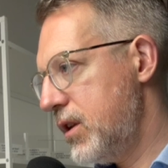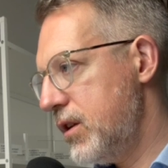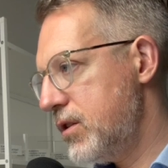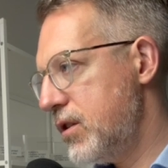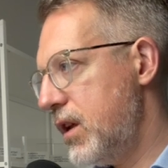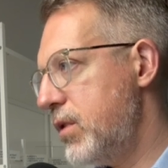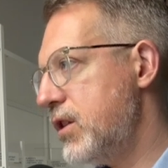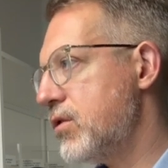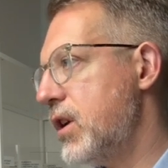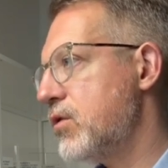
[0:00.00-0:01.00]
And they also looked
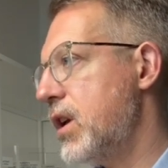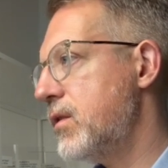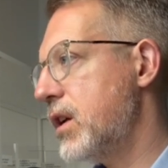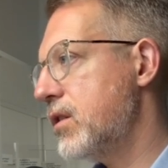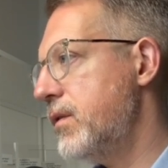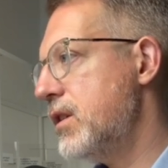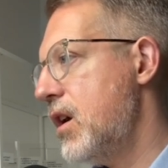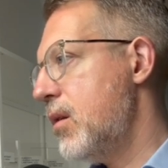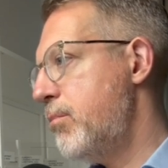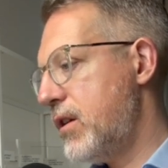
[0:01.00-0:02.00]
at how AI can
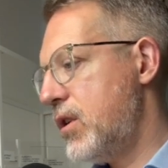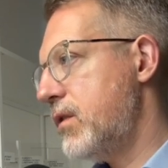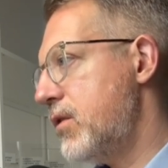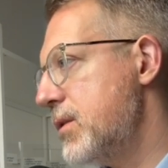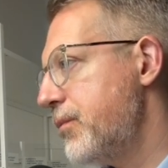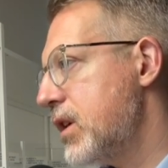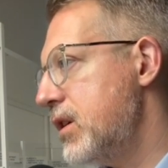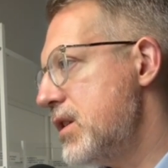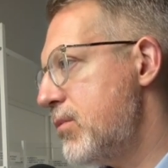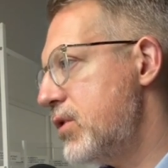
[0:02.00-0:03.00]
help with
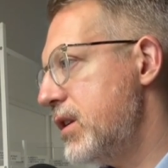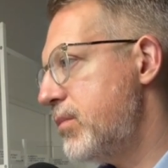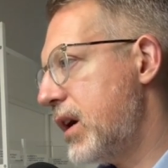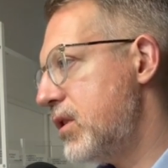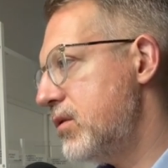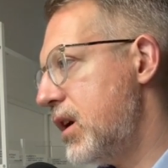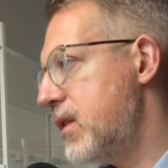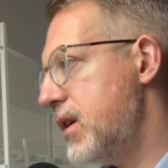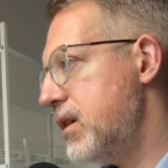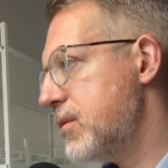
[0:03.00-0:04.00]
refining the language in
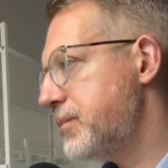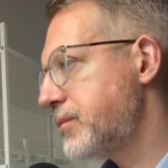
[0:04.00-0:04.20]
claims.